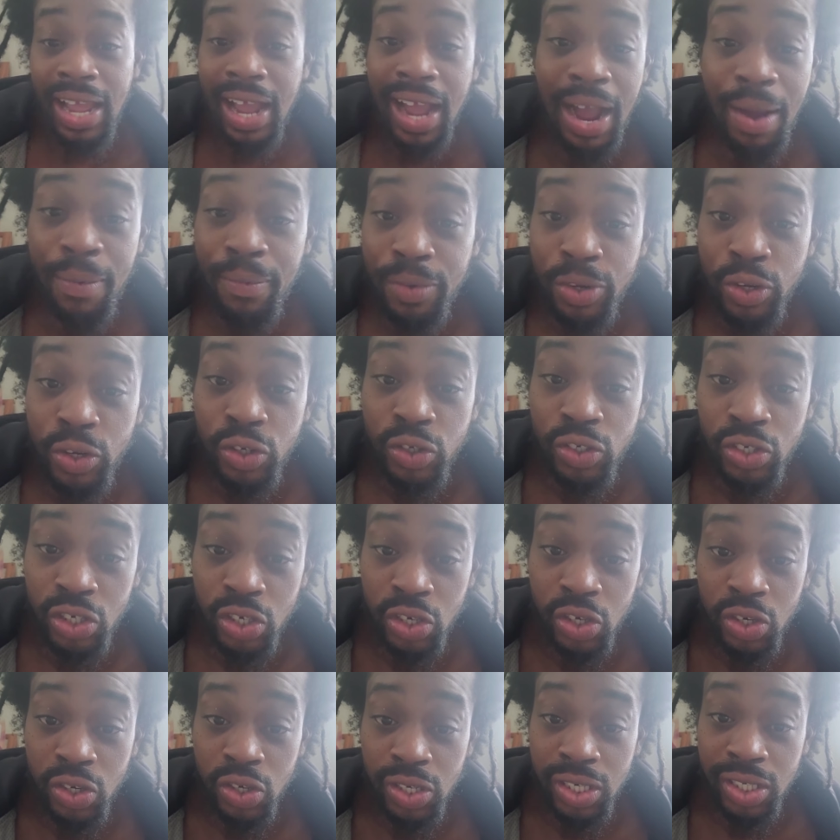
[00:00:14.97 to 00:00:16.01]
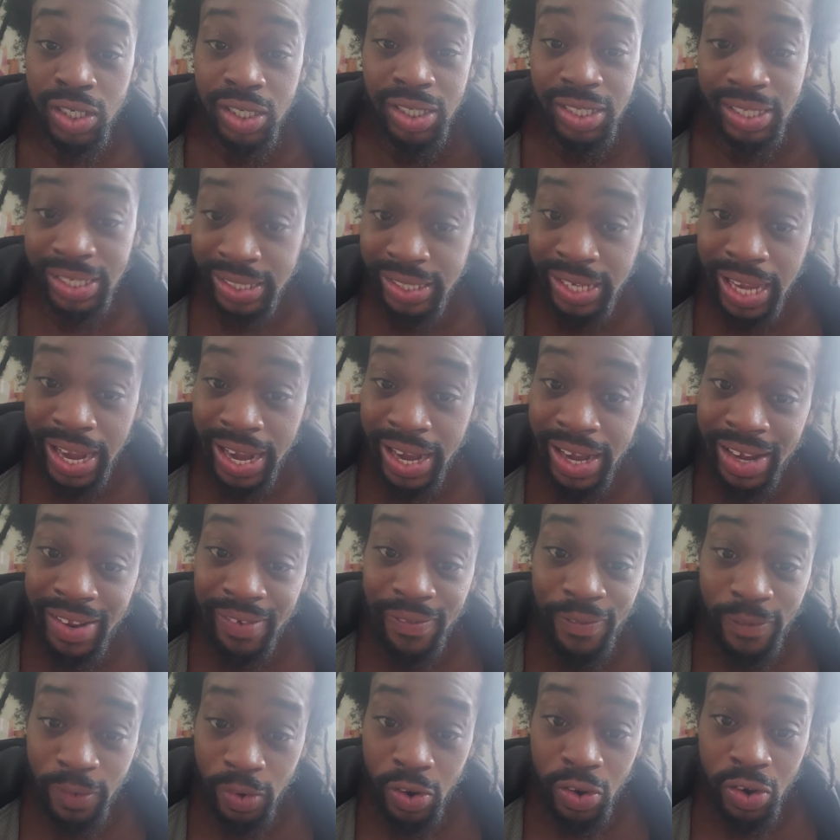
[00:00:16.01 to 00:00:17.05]
I'm used to it since
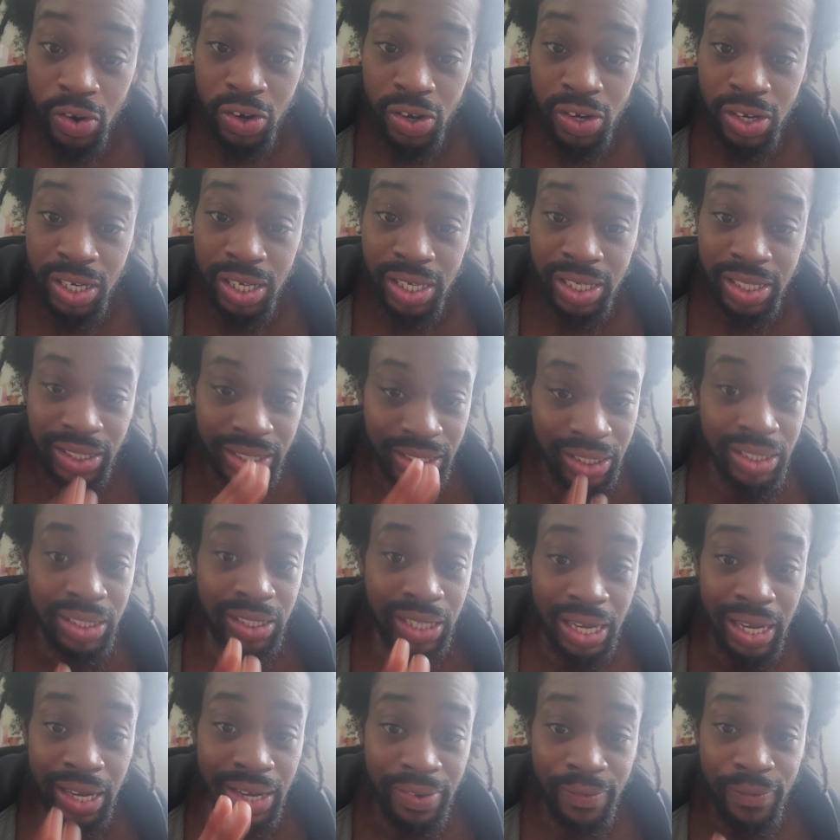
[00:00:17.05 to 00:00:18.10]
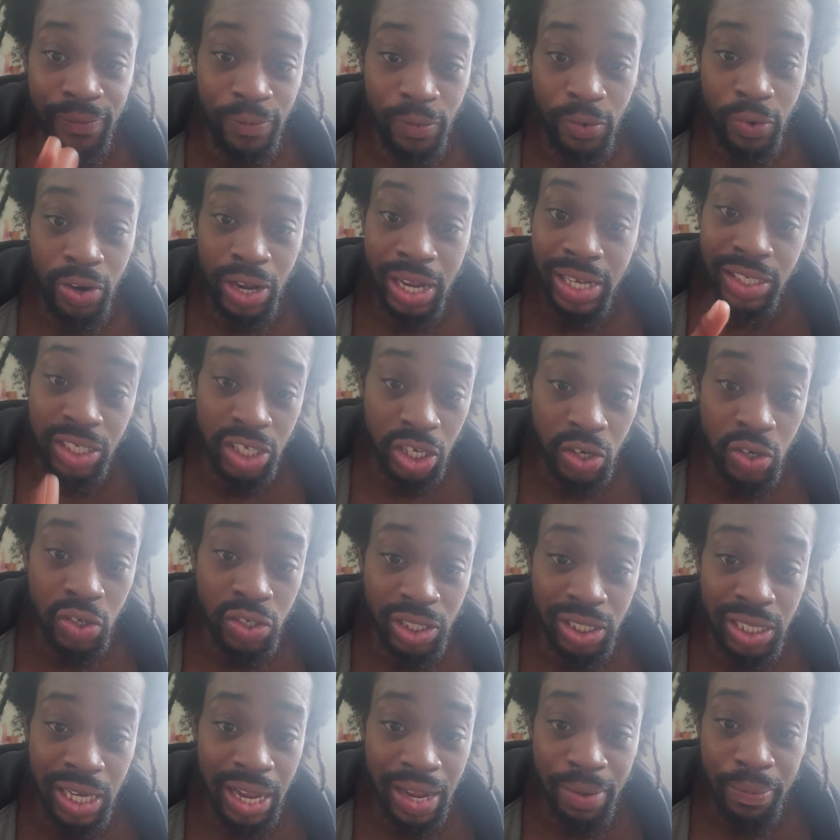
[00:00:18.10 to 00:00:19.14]
84, yeah? Since 84. I
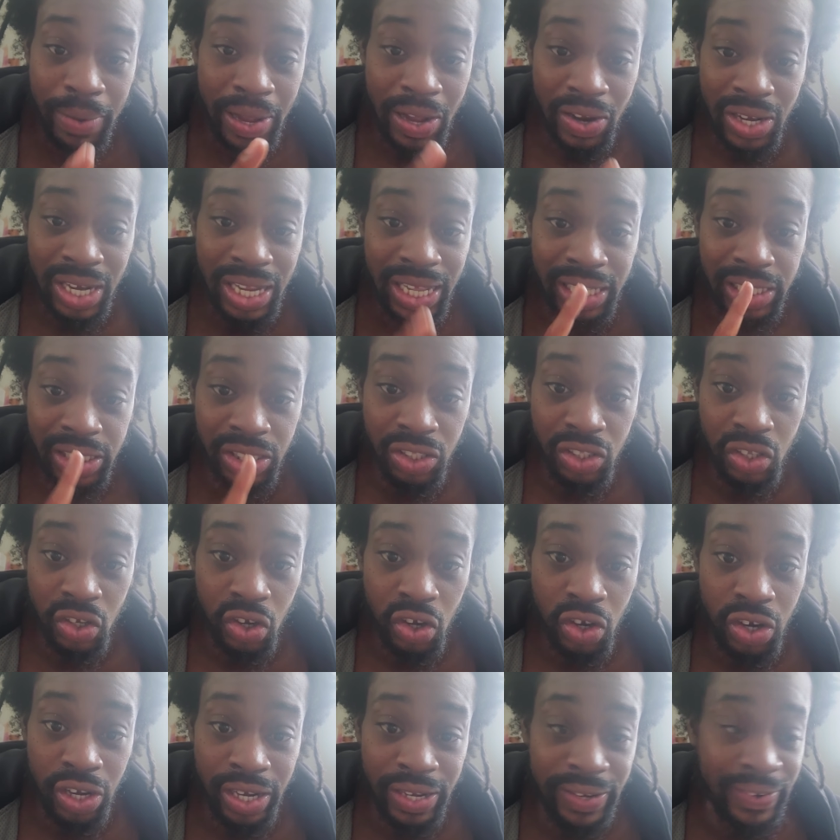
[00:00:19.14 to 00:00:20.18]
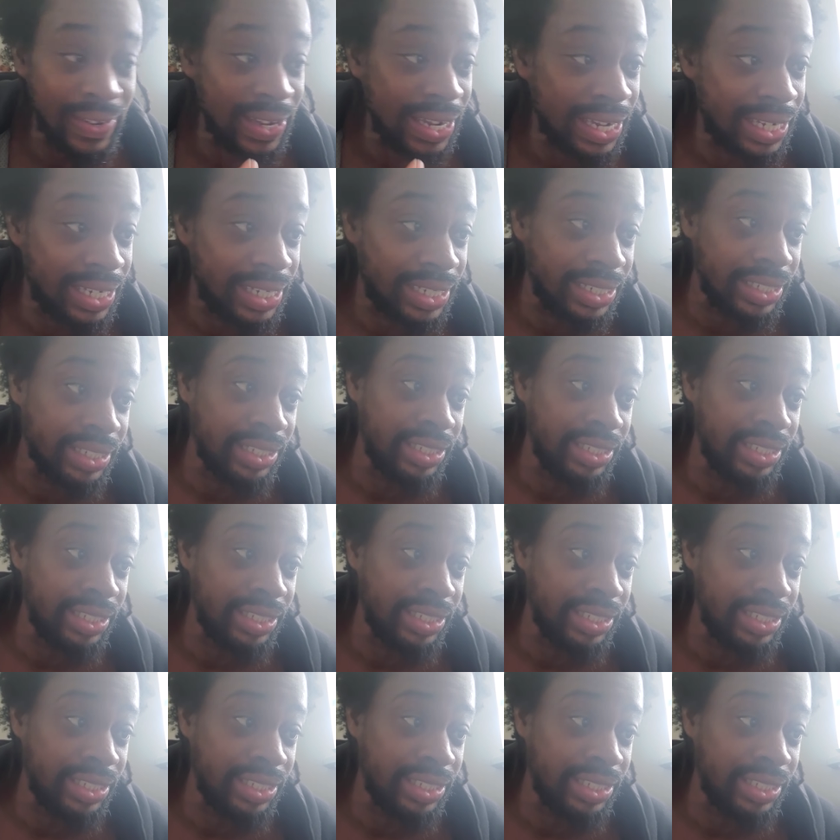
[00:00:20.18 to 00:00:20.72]
told y'all about that story, right?